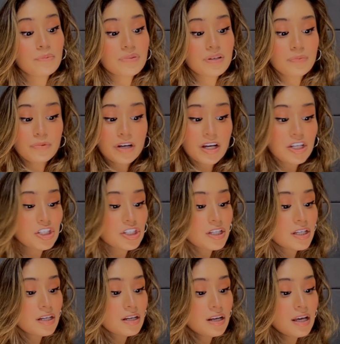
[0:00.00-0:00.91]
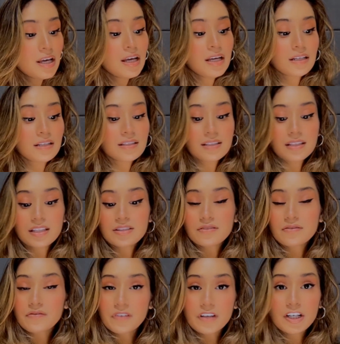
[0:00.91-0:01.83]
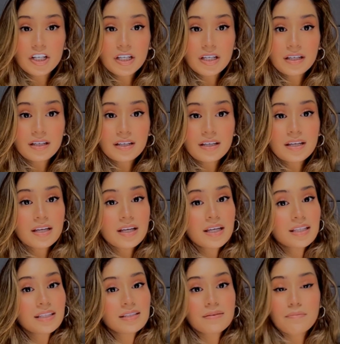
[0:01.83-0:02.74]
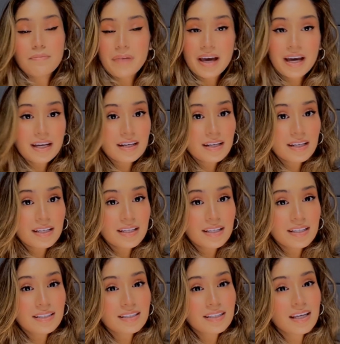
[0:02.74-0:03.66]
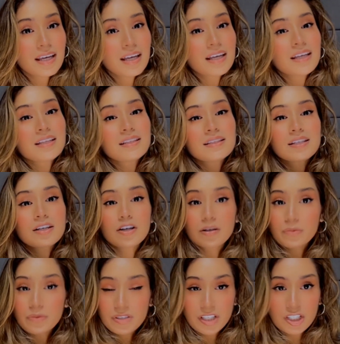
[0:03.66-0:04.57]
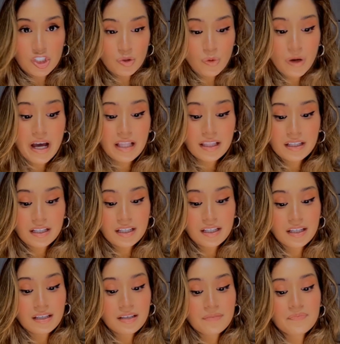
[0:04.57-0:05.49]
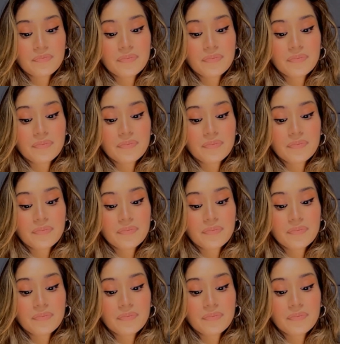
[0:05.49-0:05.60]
depression to schizophrenia to madness to homosexuality.